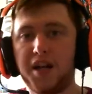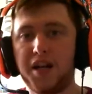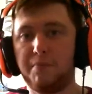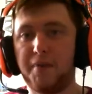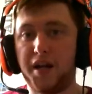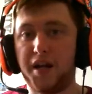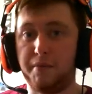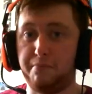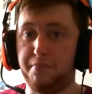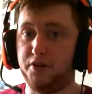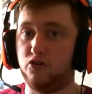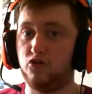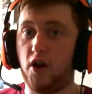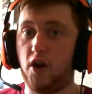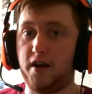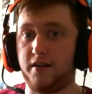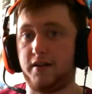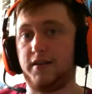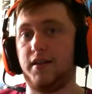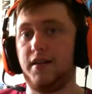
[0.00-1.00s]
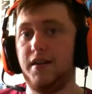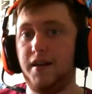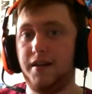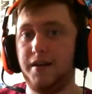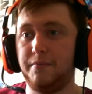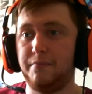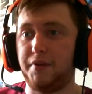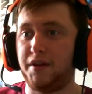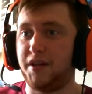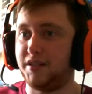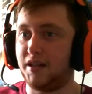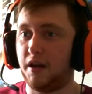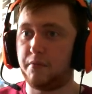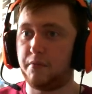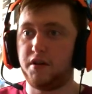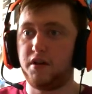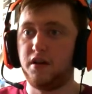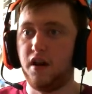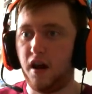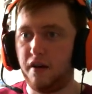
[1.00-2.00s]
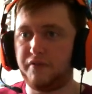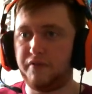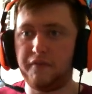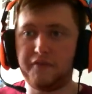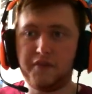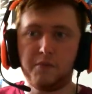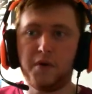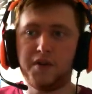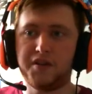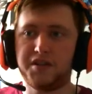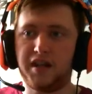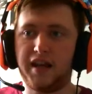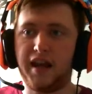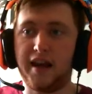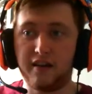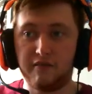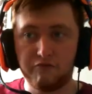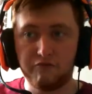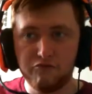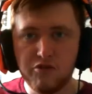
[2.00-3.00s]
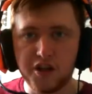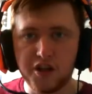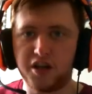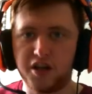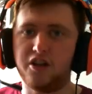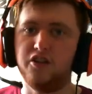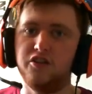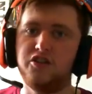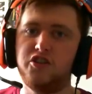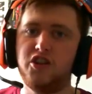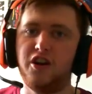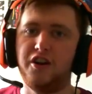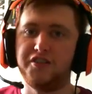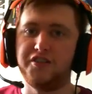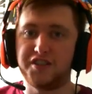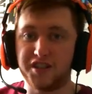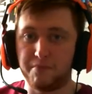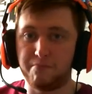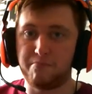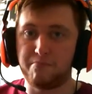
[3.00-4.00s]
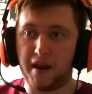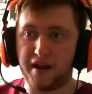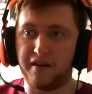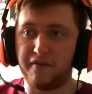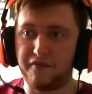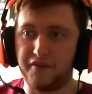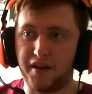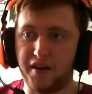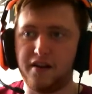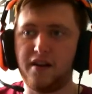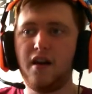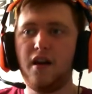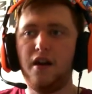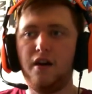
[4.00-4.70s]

being portrayed, because I would love everyone to get a really good chance to benefit